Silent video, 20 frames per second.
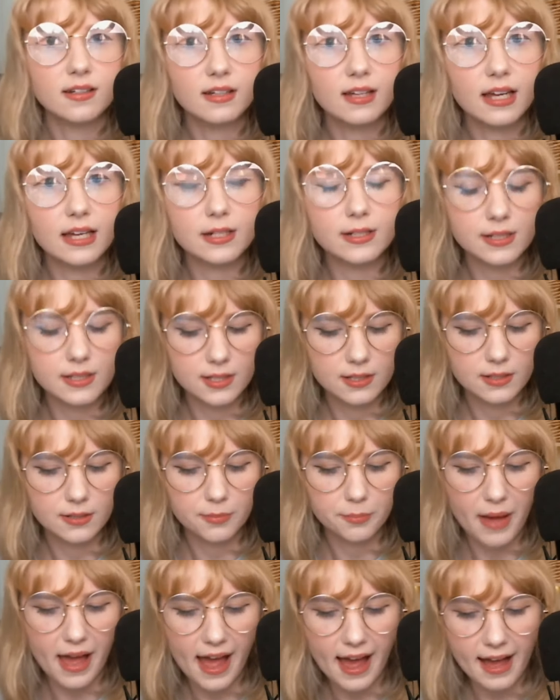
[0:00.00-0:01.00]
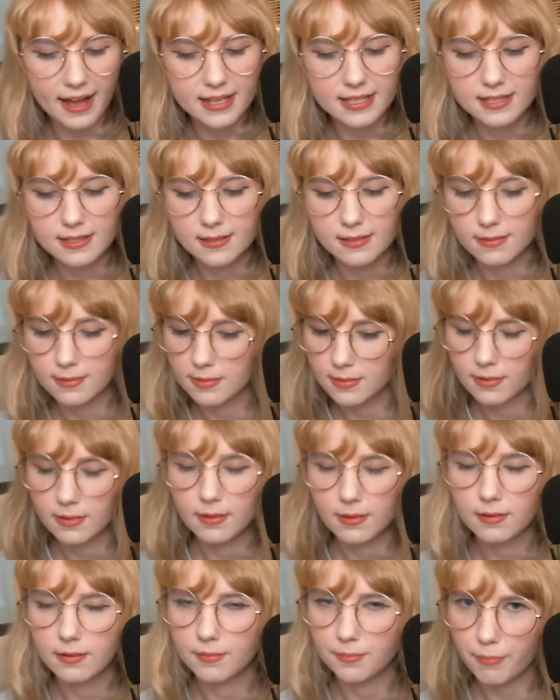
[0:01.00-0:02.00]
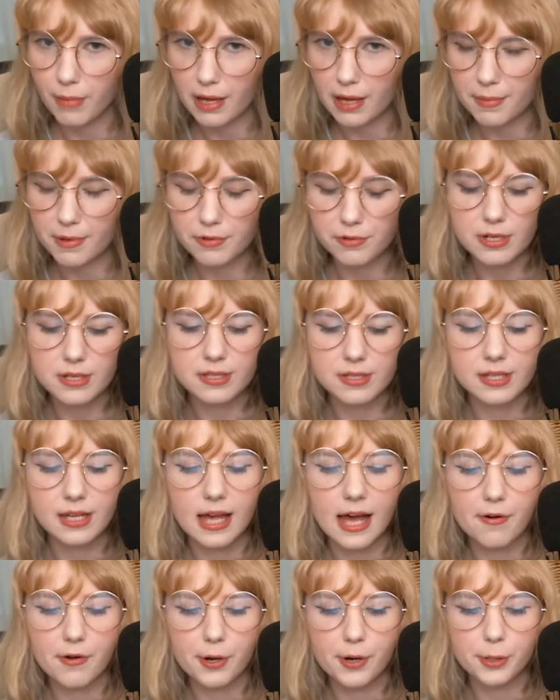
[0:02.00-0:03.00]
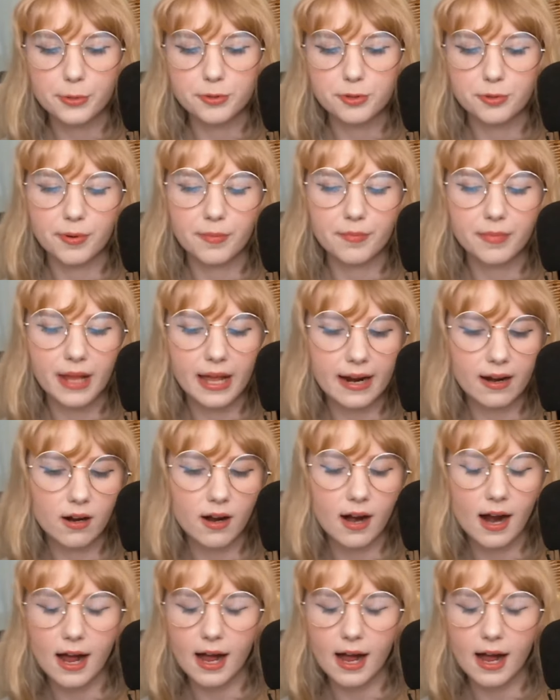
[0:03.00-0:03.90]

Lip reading: and packs. Maybe we'll just see how it goes from there.